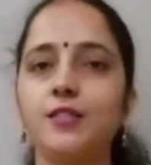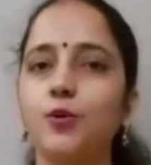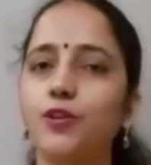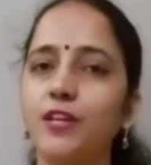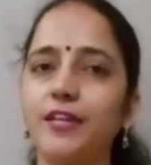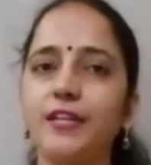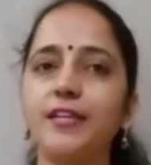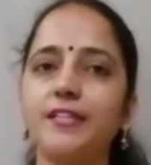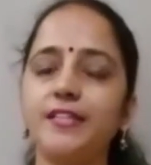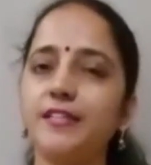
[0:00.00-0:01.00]
the only
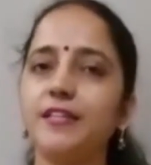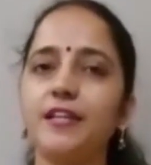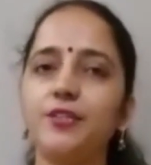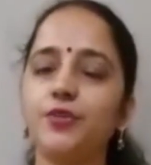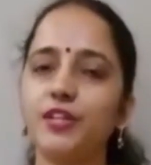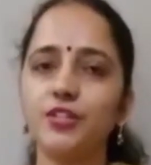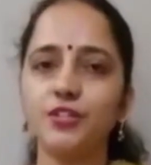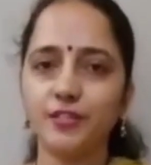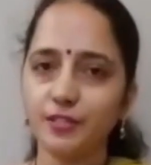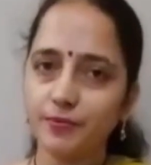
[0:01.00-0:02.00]
Indian education
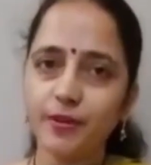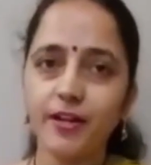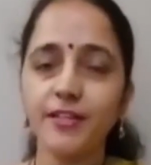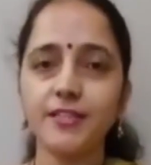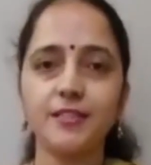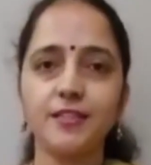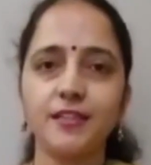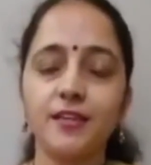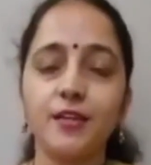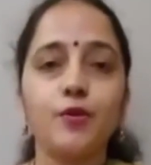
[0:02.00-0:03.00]
enterprise
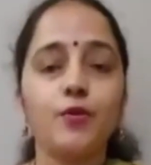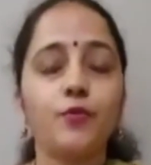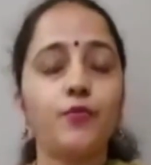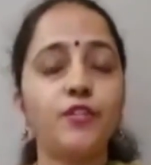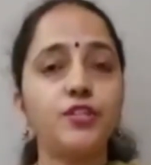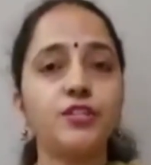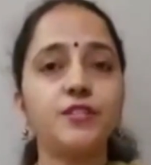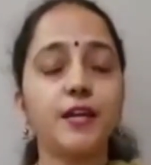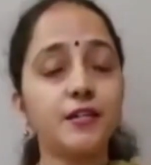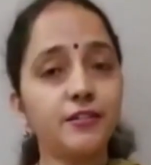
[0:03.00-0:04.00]
which is
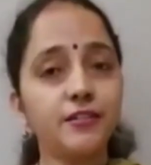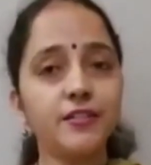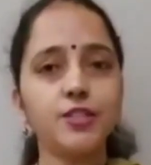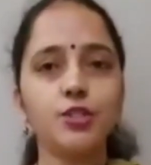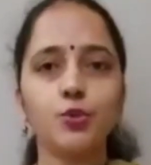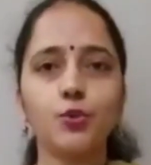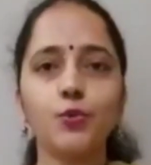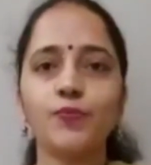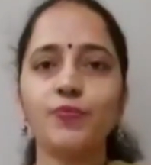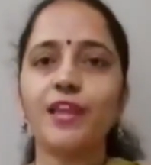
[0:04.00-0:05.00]
accredited to
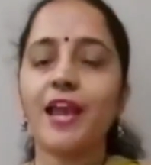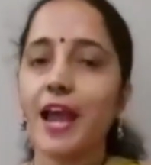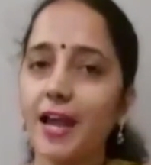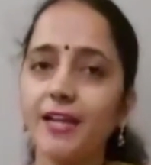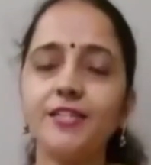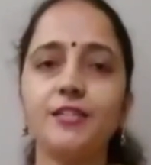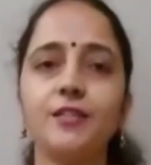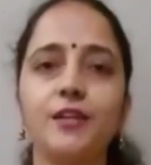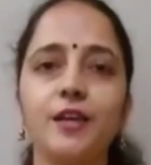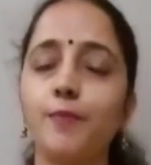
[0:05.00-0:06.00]
and
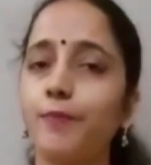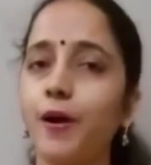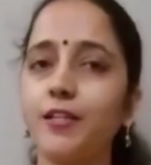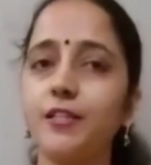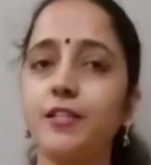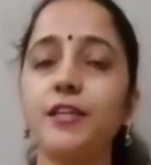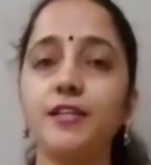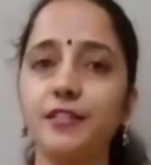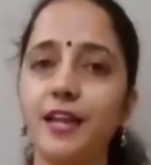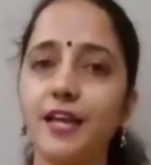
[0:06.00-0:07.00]
imparting
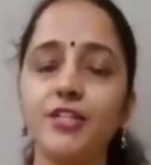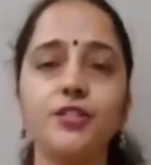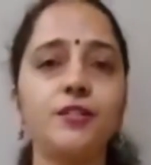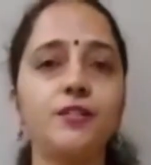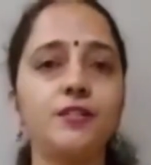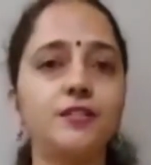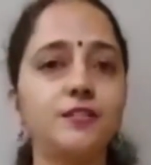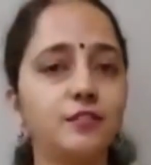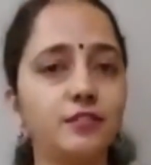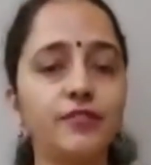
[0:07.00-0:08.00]
international
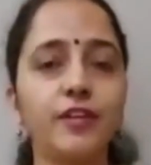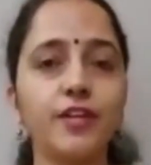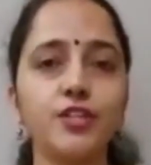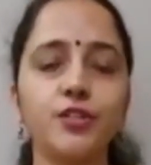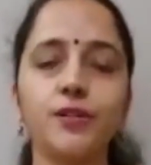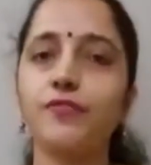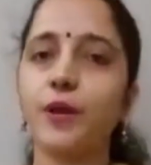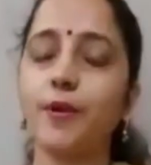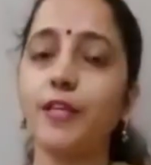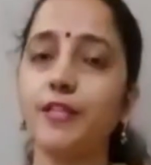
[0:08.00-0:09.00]
certification from
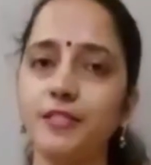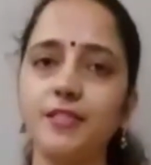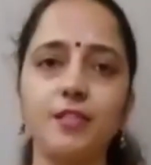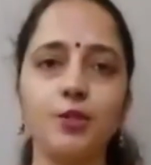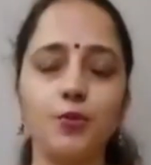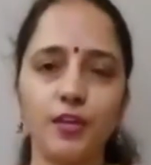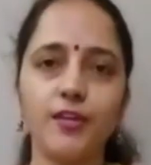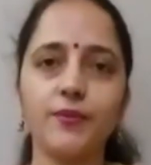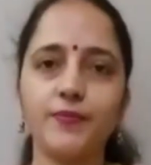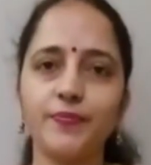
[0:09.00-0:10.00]
NCC
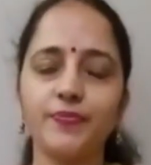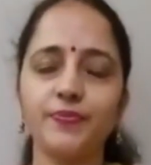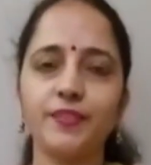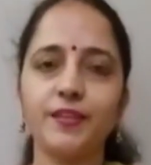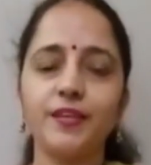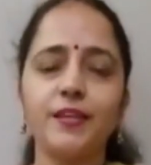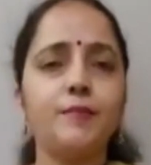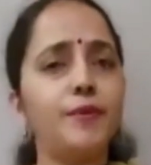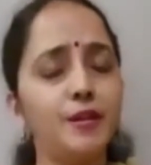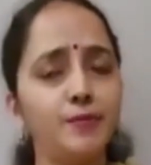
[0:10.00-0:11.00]
UK.
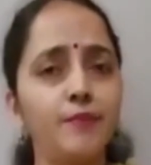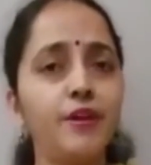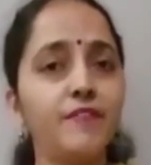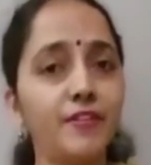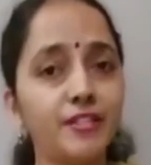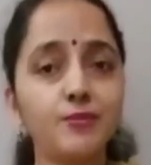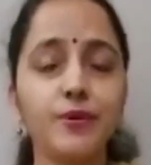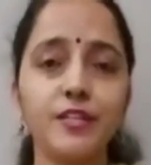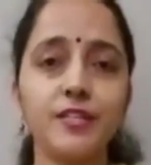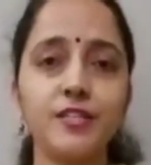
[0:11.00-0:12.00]
Minimum
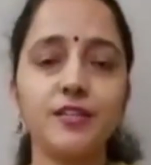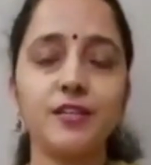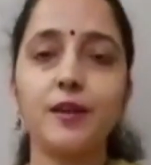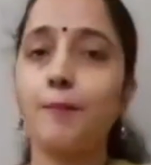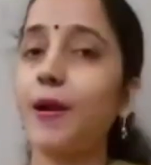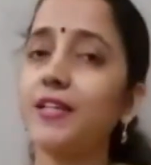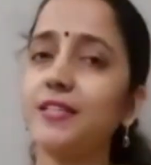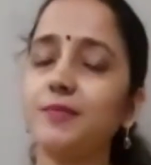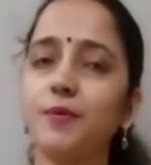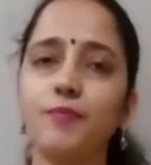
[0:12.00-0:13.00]
investment,
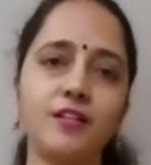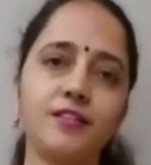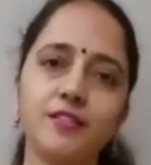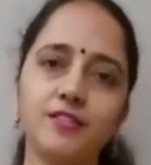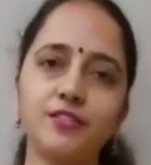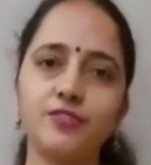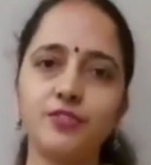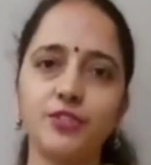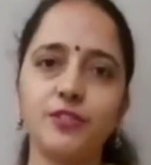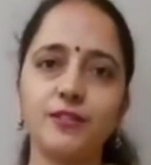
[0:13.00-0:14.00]
maximum consistent
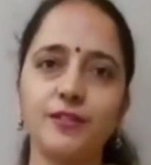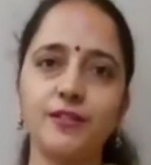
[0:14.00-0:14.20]
return.